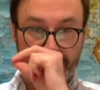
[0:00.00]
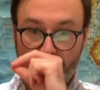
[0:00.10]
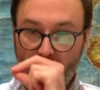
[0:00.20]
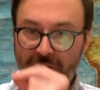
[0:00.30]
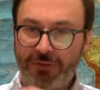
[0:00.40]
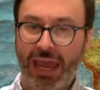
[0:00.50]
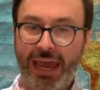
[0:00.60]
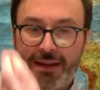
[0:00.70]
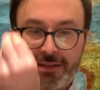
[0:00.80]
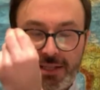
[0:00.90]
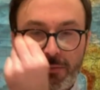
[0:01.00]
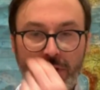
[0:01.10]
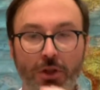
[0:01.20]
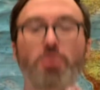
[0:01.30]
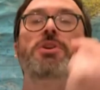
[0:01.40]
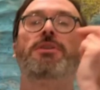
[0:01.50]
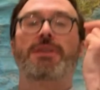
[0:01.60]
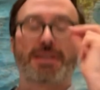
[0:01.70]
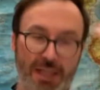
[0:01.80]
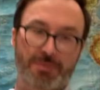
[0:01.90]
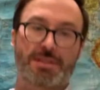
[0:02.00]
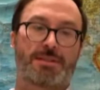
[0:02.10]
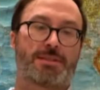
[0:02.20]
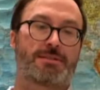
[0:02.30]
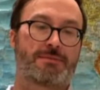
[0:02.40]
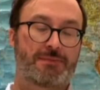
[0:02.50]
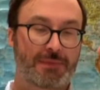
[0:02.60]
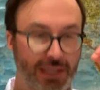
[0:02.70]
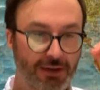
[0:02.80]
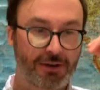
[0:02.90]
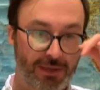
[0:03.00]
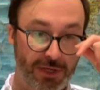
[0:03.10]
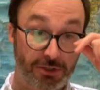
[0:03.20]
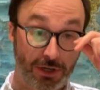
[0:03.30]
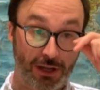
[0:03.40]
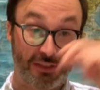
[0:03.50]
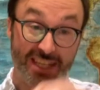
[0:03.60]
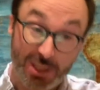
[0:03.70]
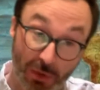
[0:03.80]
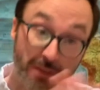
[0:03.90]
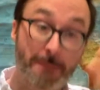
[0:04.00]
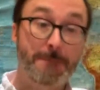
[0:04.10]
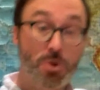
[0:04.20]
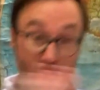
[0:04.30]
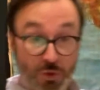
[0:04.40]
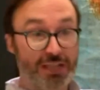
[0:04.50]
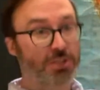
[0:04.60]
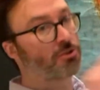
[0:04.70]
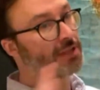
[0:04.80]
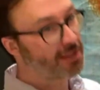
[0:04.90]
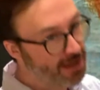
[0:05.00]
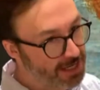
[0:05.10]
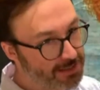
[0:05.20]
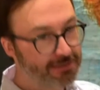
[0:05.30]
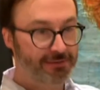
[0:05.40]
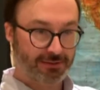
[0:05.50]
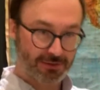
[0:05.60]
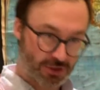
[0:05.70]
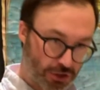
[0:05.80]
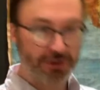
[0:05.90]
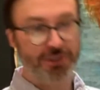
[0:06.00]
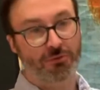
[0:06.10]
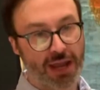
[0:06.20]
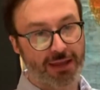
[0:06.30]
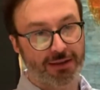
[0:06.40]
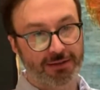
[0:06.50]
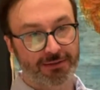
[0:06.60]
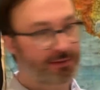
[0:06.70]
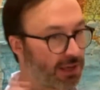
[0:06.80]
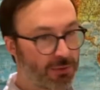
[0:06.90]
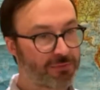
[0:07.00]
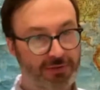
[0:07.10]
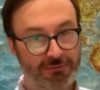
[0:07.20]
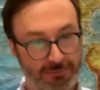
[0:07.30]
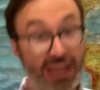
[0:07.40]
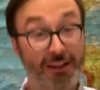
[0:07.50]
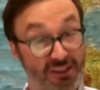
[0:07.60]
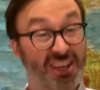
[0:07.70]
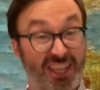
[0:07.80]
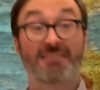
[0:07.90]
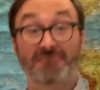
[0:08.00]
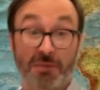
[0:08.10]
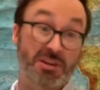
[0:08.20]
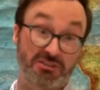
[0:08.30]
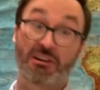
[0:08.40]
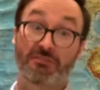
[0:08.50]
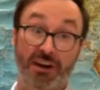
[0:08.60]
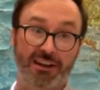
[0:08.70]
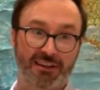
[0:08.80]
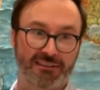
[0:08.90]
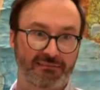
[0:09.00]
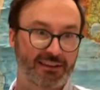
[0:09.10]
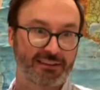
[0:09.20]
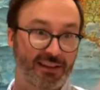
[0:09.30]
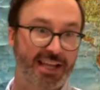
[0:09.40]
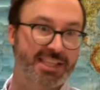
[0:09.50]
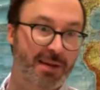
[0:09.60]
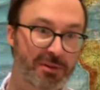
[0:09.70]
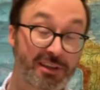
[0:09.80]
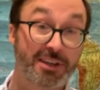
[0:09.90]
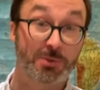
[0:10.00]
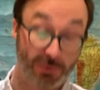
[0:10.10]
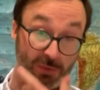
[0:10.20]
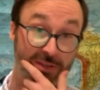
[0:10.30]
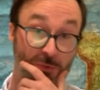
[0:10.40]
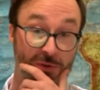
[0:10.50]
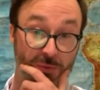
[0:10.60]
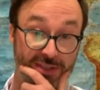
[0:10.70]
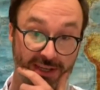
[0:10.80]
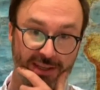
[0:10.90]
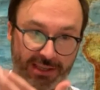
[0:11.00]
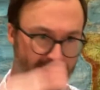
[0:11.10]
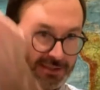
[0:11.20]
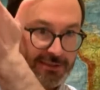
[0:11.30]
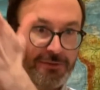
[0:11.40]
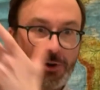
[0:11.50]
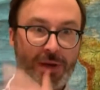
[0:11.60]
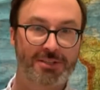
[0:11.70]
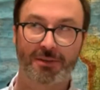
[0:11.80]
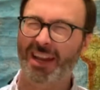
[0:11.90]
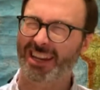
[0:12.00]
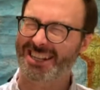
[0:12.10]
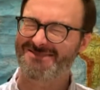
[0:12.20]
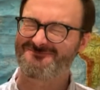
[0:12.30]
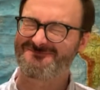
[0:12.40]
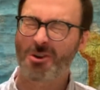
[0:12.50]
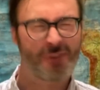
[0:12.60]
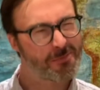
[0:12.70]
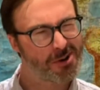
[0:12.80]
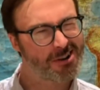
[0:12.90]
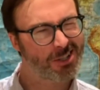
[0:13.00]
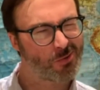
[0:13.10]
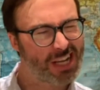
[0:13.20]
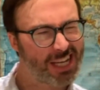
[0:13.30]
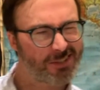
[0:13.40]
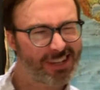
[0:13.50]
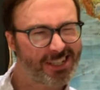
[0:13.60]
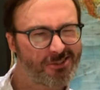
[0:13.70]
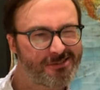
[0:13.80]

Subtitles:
We've had some lunar eclipses here in Montreal. And this is where the moon during the night turns red. Okay. We've been kind of lucky in Montreal, frankly, the last couple of years with seeing these. This is a photo I took back in November 2022.